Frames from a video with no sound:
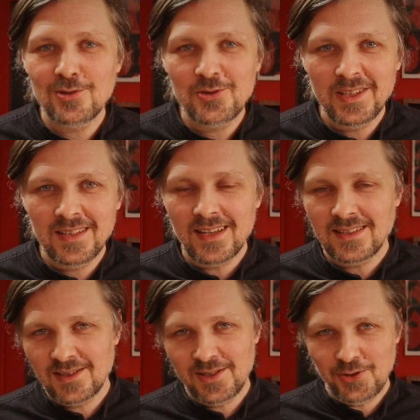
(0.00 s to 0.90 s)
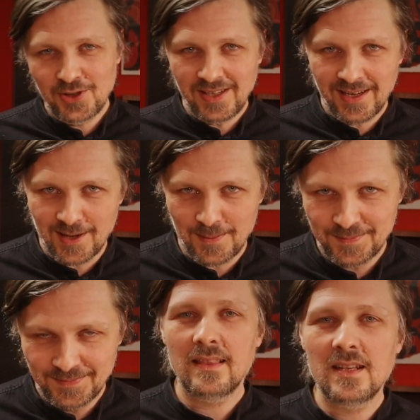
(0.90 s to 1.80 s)
to treat it as a serious
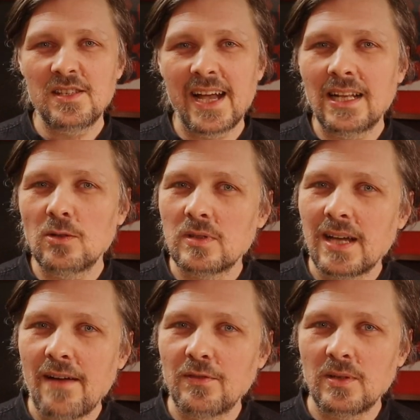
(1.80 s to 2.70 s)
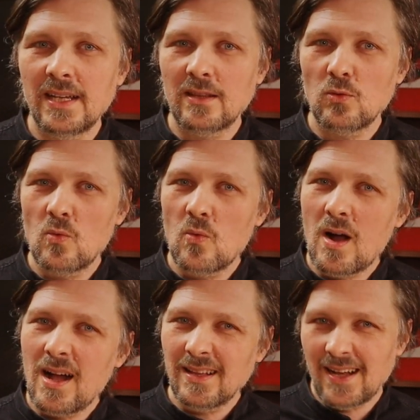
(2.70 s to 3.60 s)
income. The channel would have to get
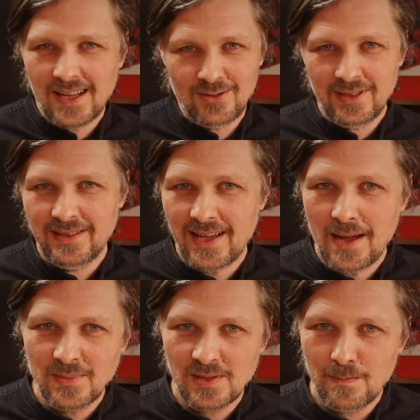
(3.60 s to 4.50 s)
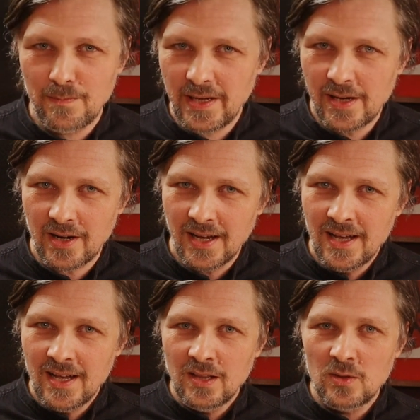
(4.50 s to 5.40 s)
100 times bigger
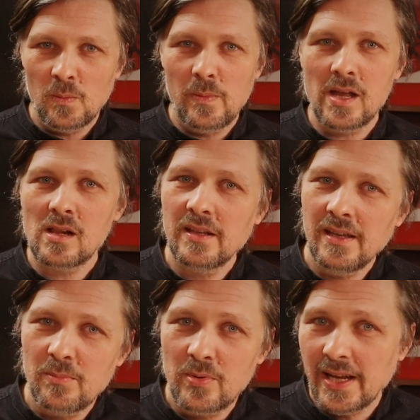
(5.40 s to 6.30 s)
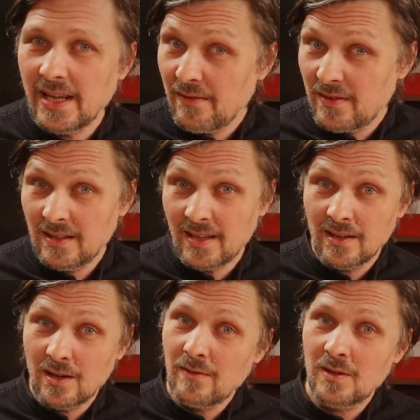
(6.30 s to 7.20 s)
to barely break even
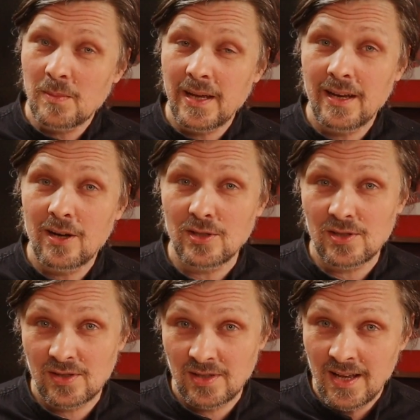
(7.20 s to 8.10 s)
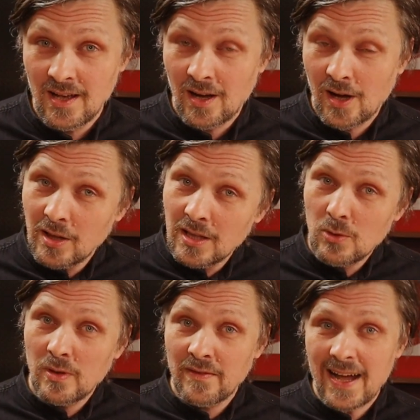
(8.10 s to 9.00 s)
and cover my costs,
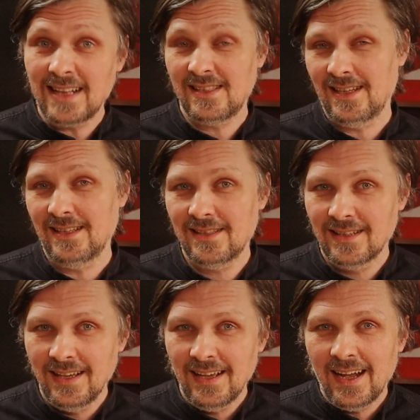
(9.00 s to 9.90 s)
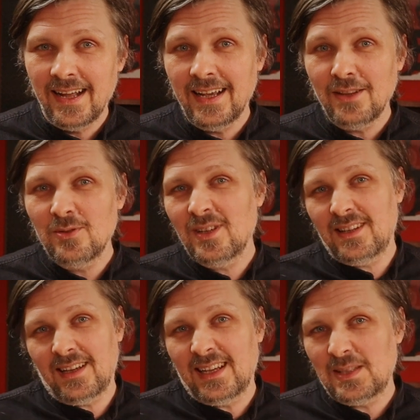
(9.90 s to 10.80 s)
only with AdSense. And I do
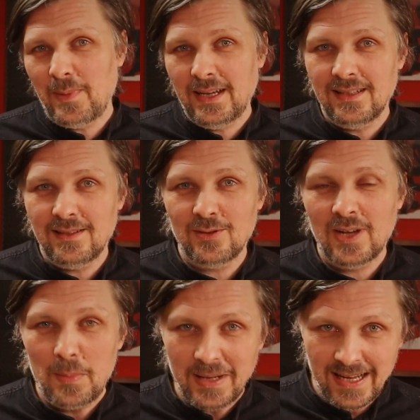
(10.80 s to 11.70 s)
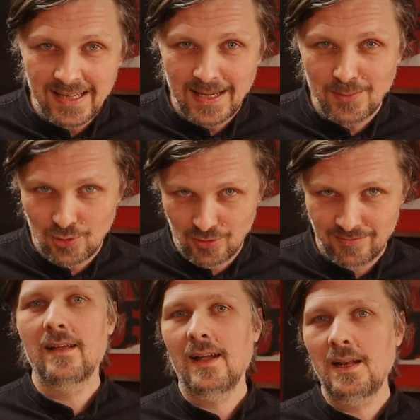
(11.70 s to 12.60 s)
not expect it to happen anytime
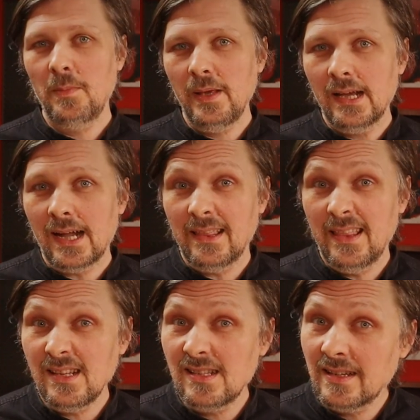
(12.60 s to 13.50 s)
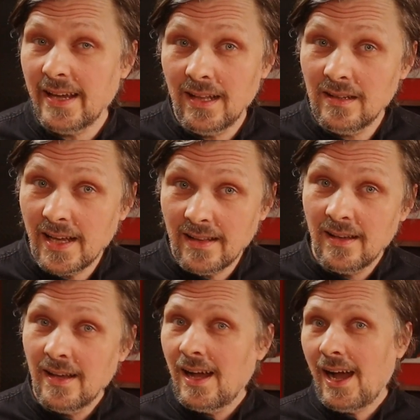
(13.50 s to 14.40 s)
soon. And being at this scale
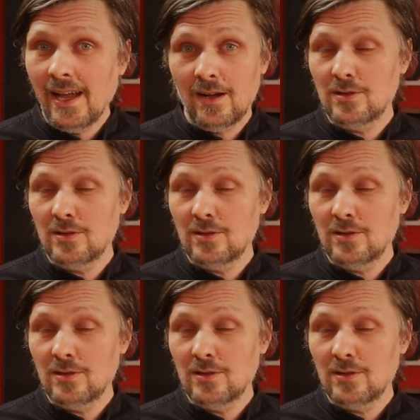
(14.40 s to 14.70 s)
yet, I